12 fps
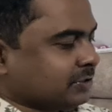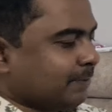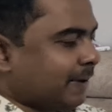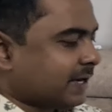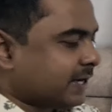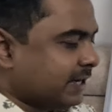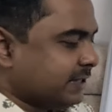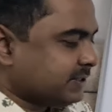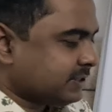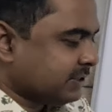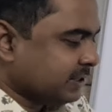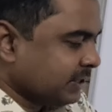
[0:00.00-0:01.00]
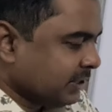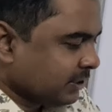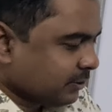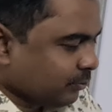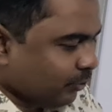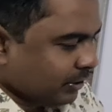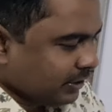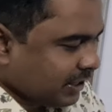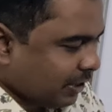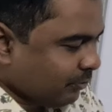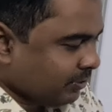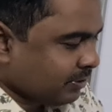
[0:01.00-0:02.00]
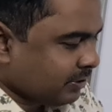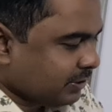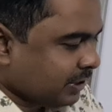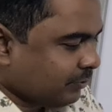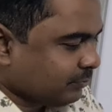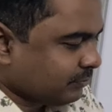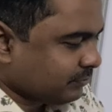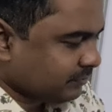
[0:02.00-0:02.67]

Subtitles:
the market is going down.